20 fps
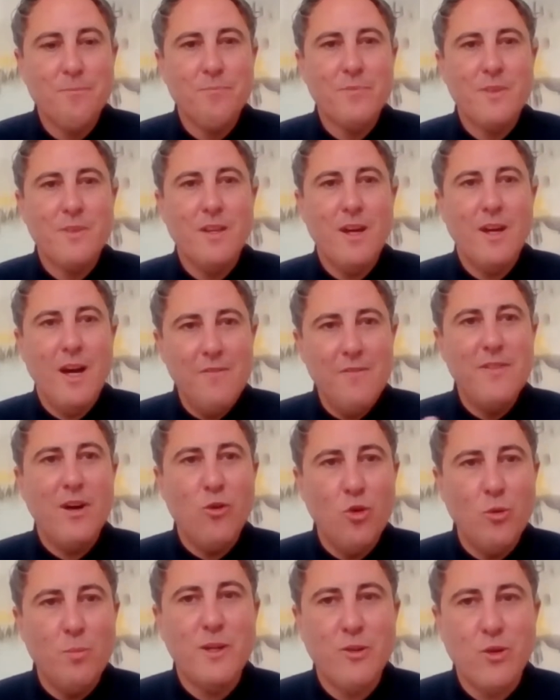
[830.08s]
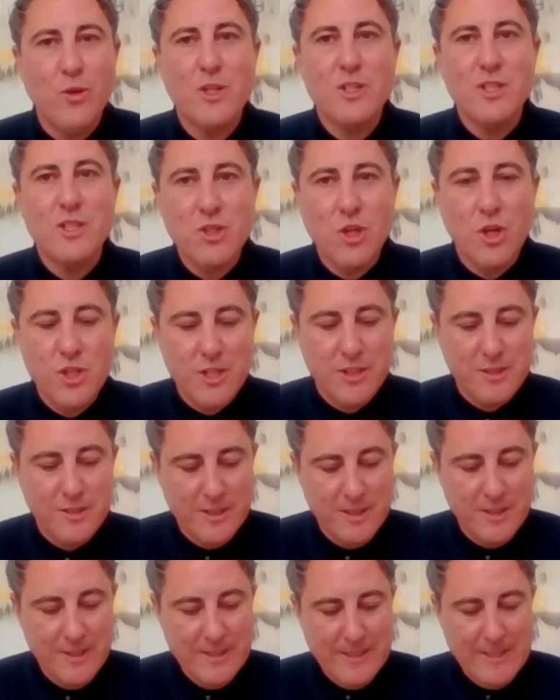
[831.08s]
have that open and honest discussion.
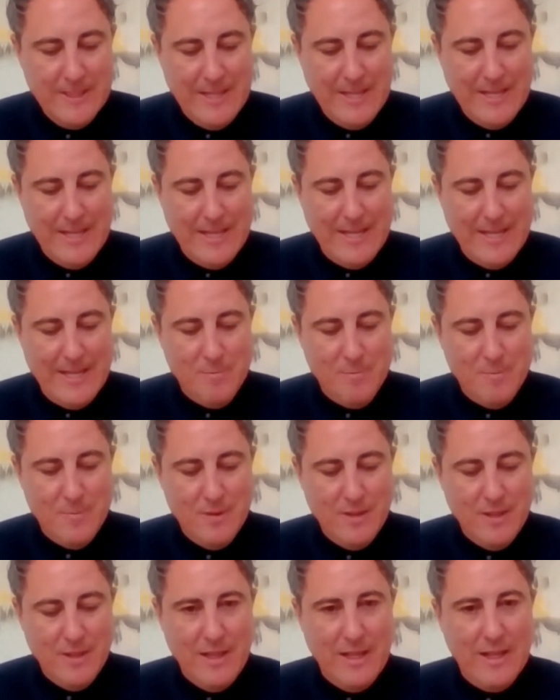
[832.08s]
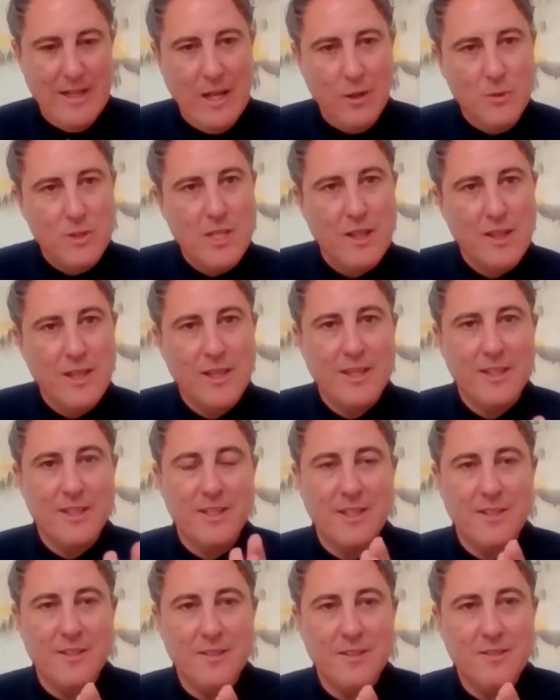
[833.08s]
And how does that link
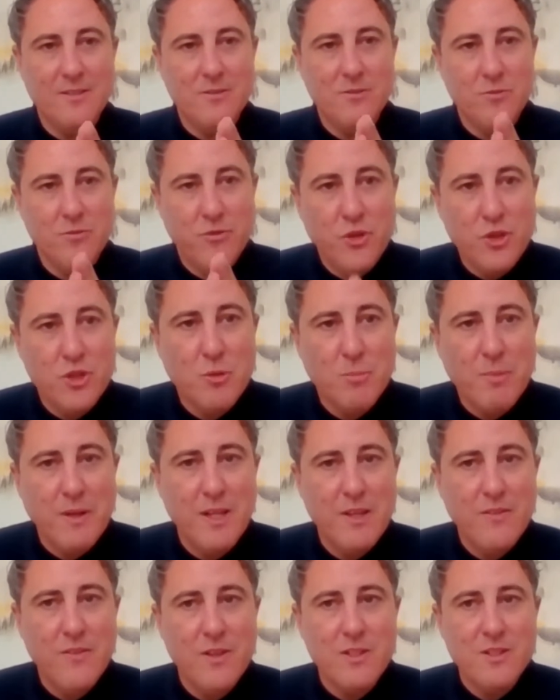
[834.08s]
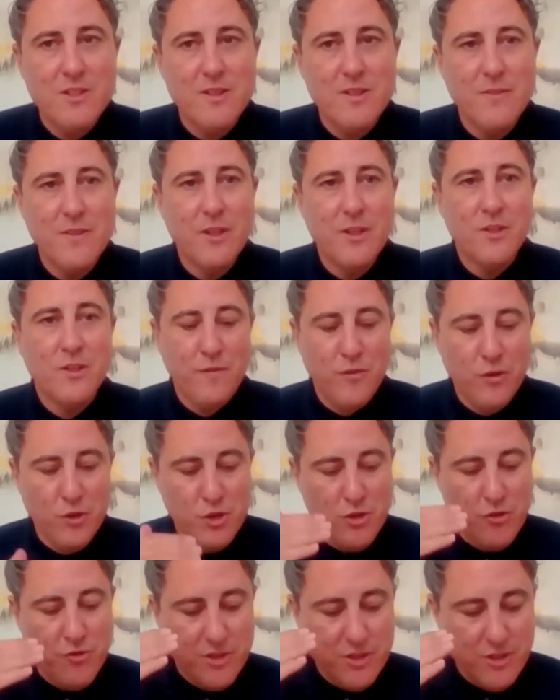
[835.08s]
into future behaviours, to
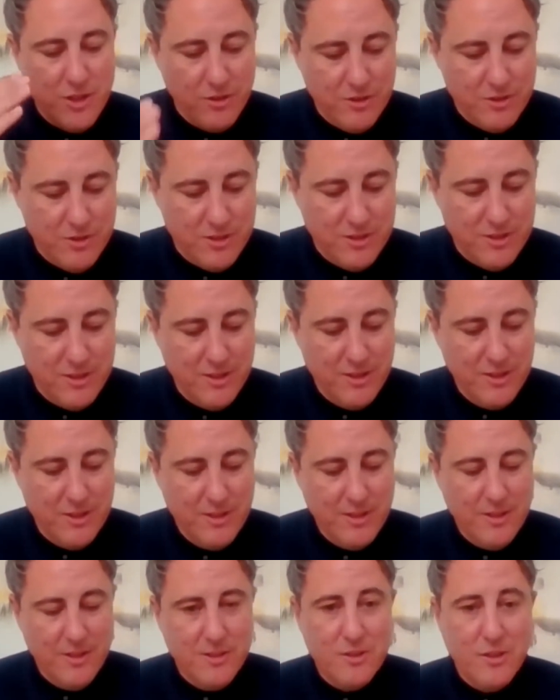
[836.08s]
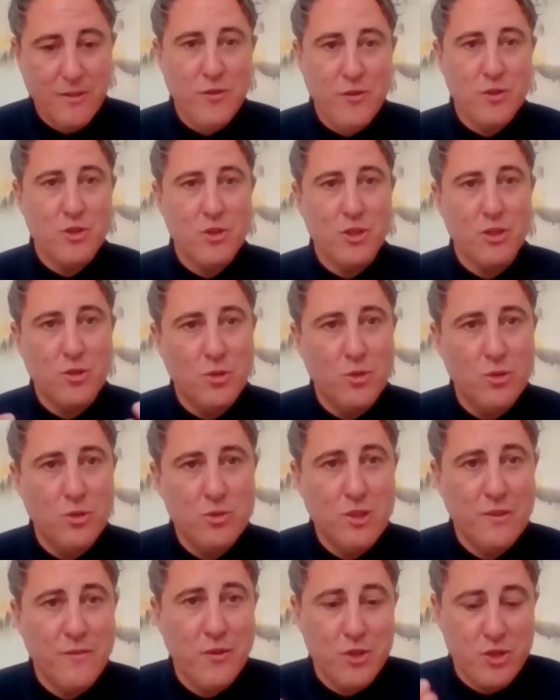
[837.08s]
future results, to future
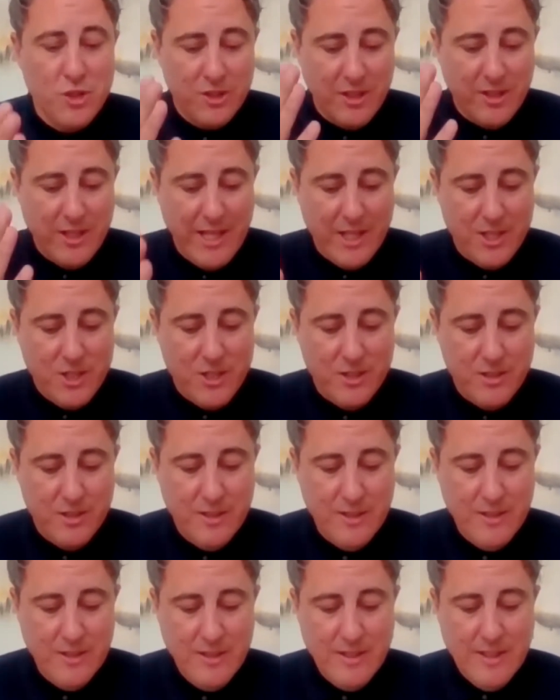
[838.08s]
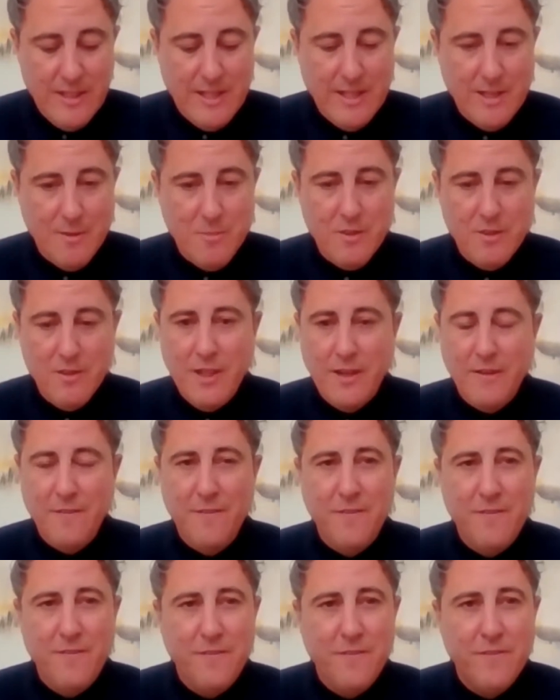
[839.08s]
goals, to future direction? That
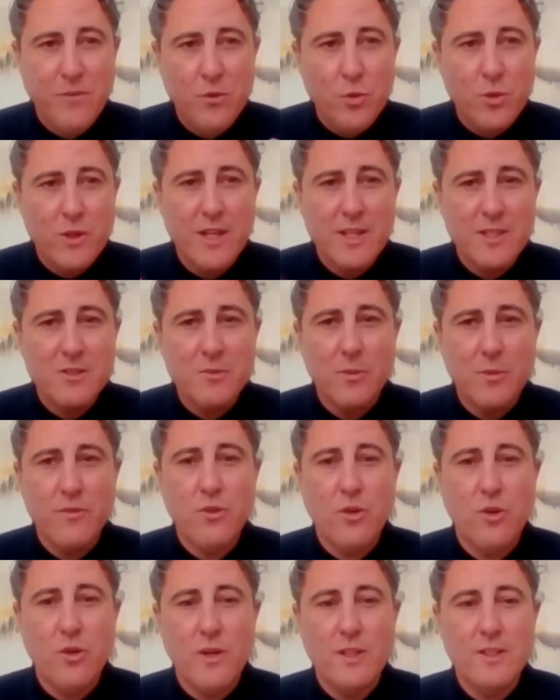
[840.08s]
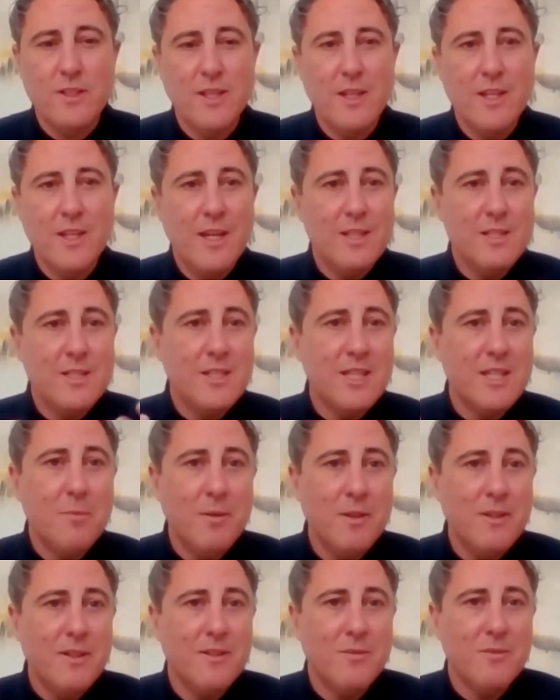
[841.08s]
focus we've got, and just
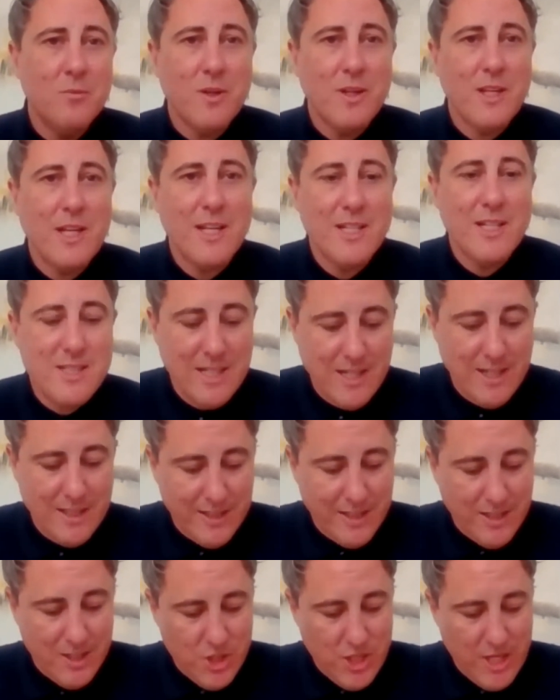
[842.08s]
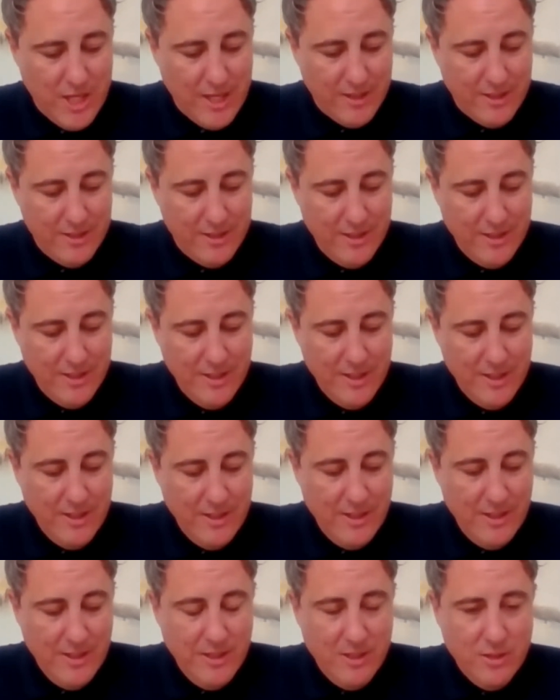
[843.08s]
keeping our kind of sanity in check.
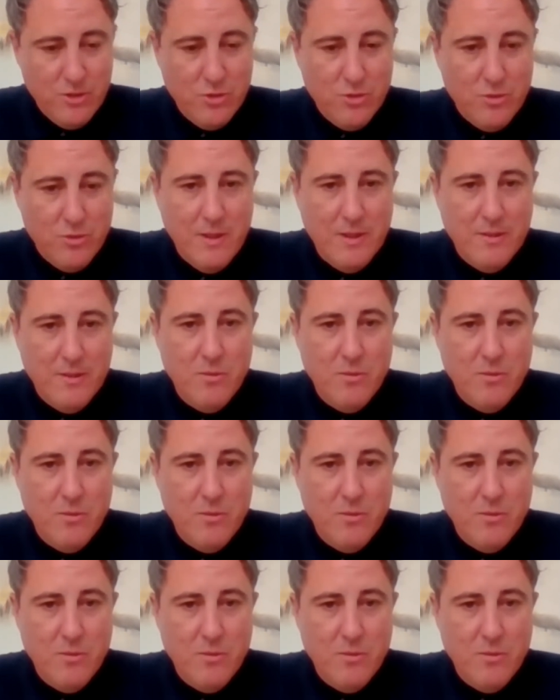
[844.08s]
So